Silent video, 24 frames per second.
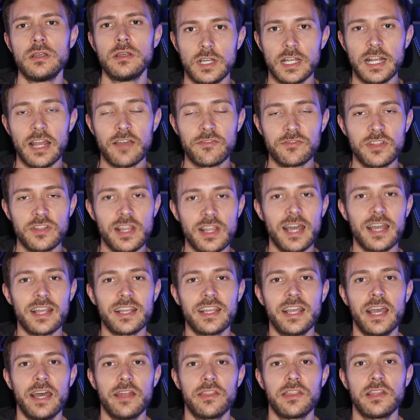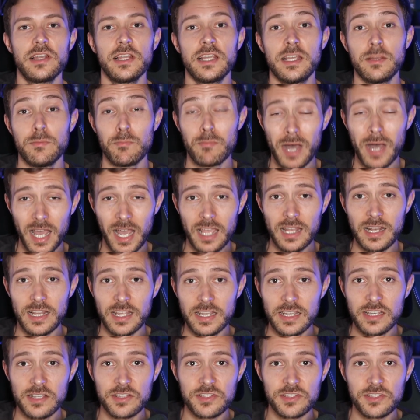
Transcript: And after that, Kathleen Miley,